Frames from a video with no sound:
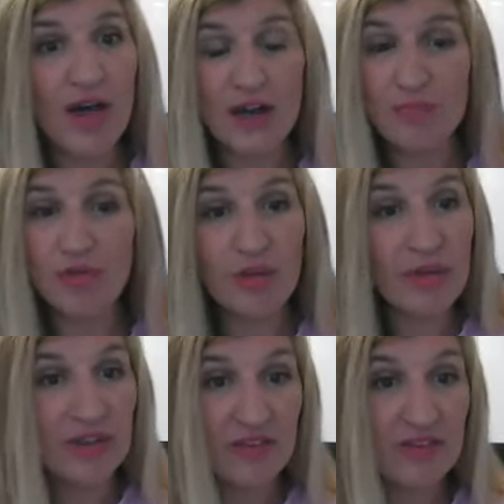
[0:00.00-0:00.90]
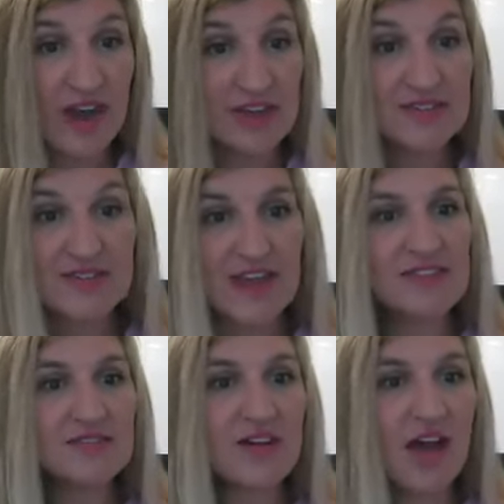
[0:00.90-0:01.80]
unemployment in the United
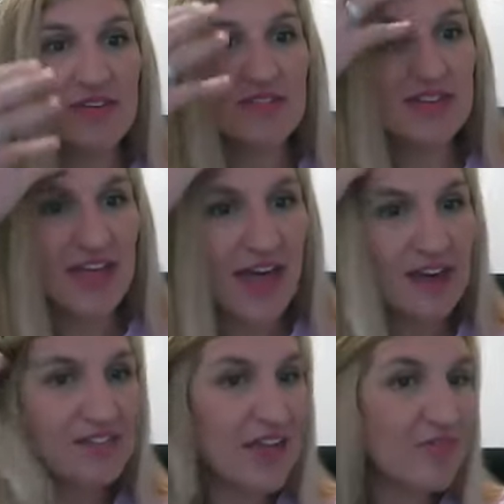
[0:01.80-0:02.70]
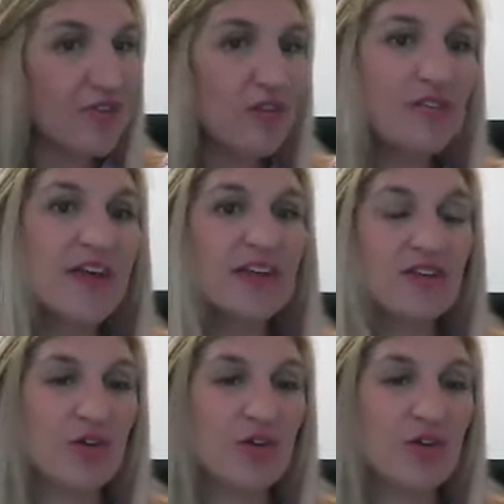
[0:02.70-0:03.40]
States is obviously at a level that